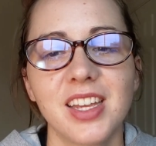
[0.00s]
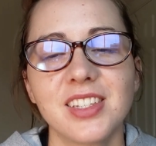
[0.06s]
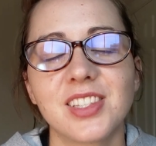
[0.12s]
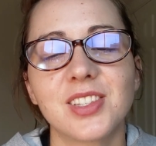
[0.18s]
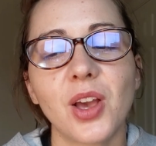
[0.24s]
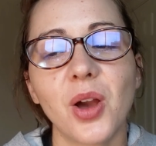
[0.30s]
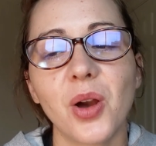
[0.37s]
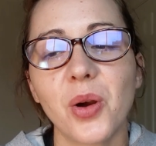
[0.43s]

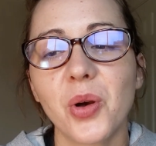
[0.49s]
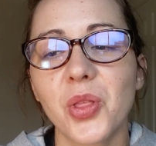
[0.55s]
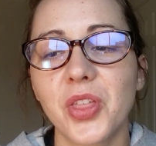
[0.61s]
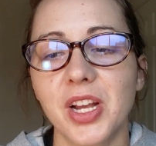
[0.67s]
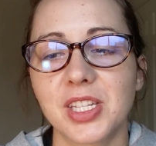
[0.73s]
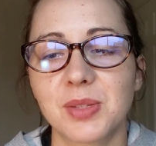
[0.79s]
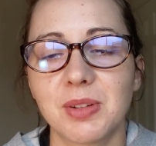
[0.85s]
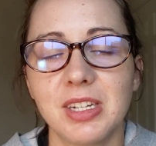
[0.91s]
So
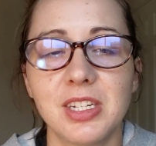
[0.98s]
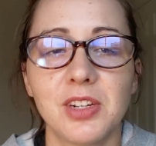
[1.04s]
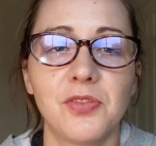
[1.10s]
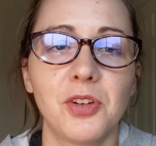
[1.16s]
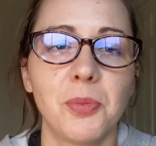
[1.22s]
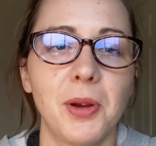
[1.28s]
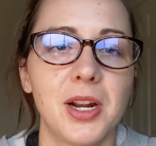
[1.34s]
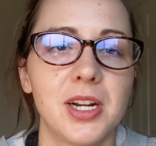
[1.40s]
that's what I did
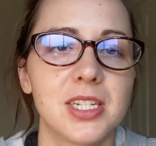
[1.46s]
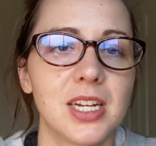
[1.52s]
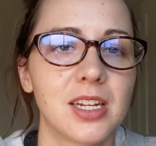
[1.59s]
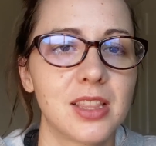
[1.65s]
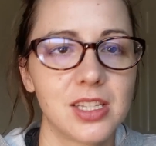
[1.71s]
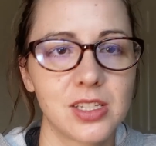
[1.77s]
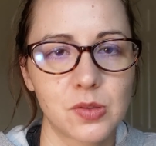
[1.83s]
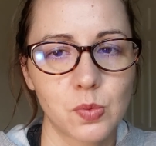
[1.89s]
for Pear
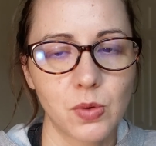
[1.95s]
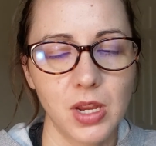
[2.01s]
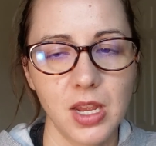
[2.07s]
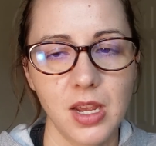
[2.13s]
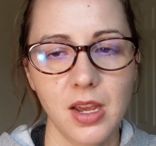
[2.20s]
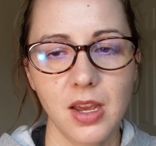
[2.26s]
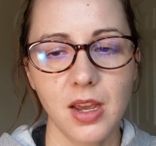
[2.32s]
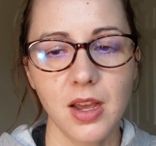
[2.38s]
Deck this
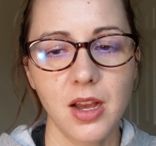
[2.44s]
week.